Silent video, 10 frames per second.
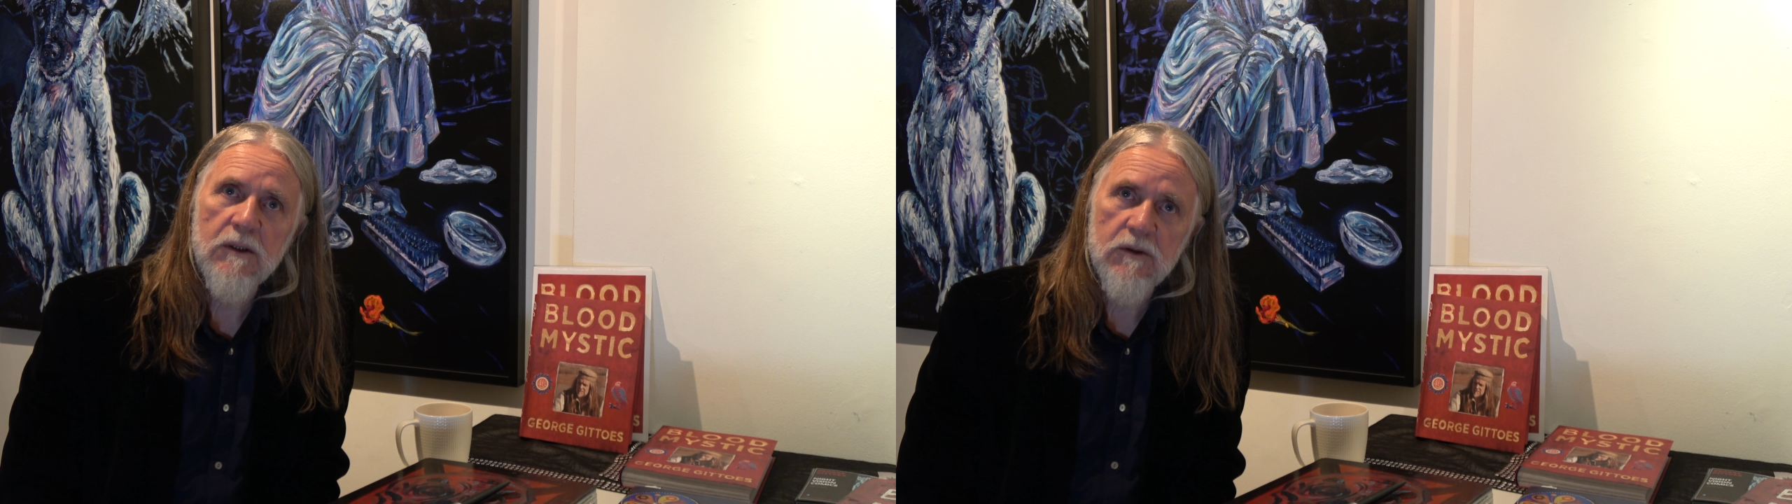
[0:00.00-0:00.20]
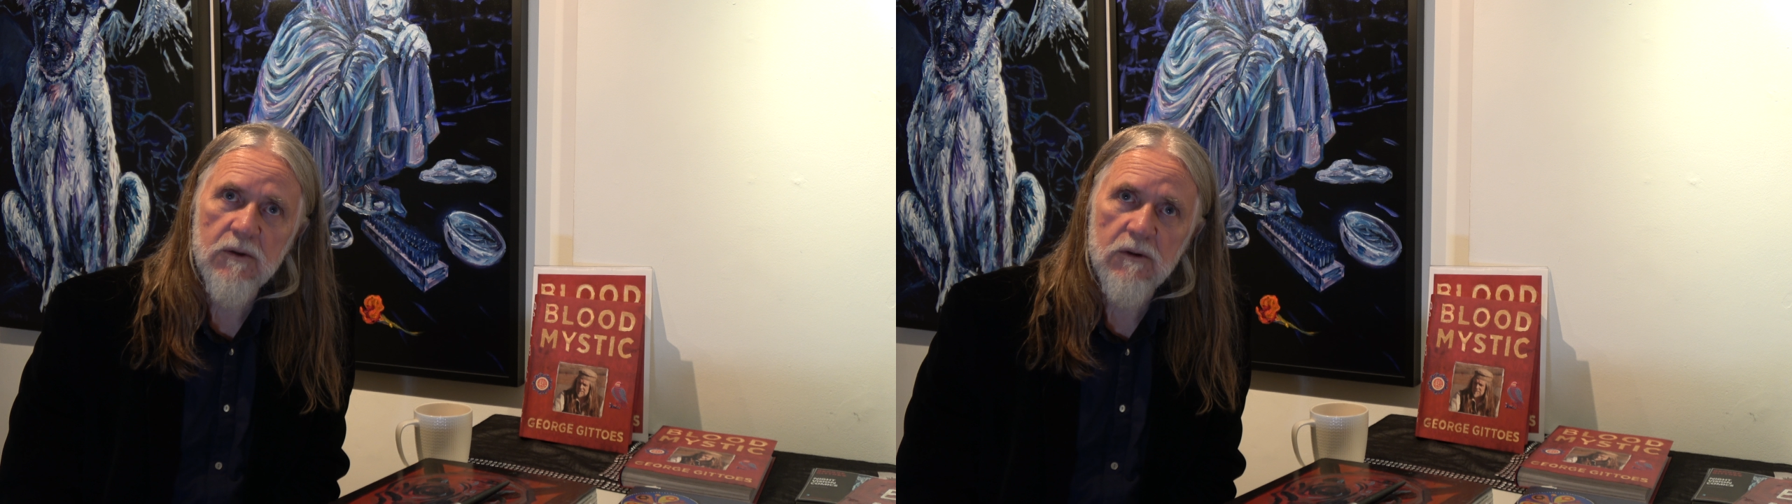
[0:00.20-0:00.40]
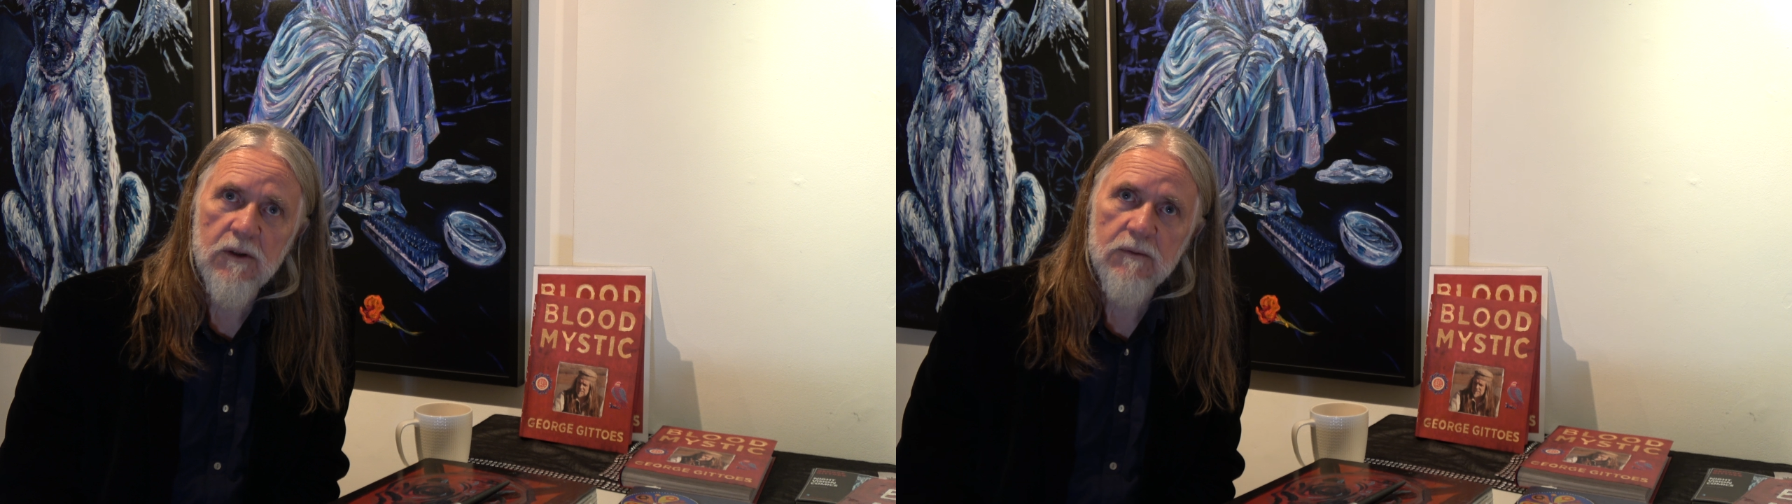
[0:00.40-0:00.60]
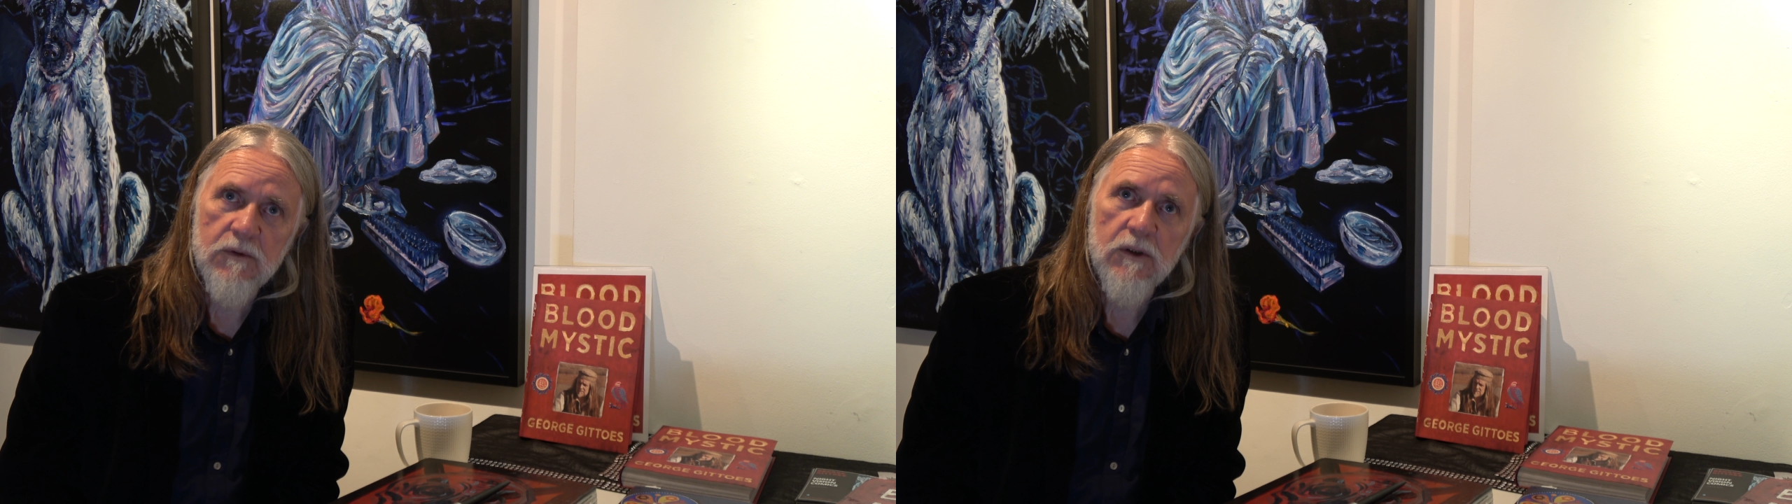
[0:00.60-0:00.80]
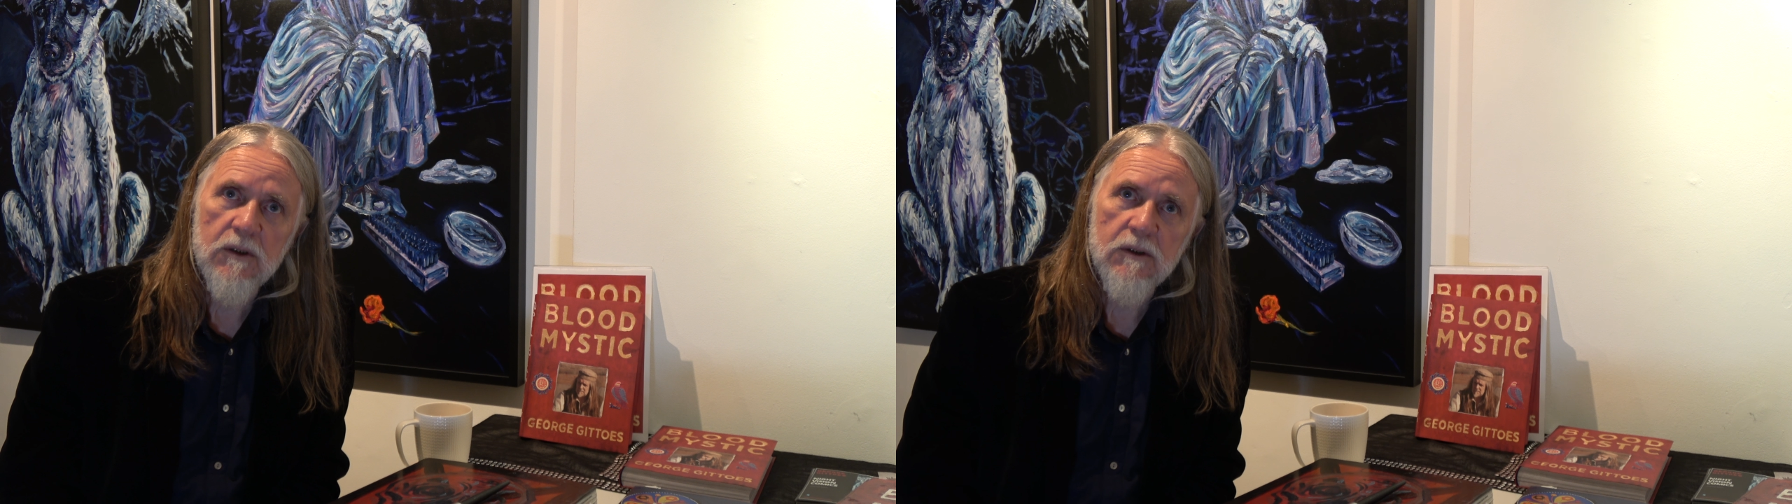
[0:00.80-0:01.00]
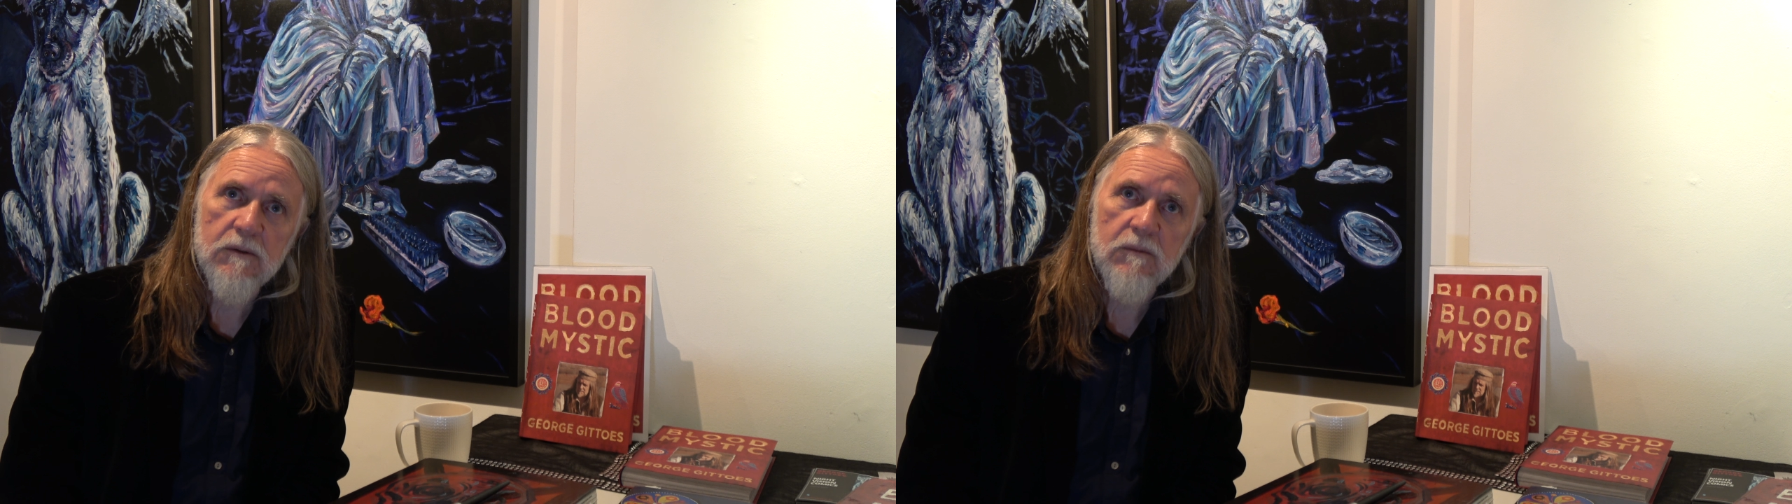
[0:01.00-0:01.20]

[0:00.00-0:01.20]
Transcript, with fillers: I do a lot of journalism,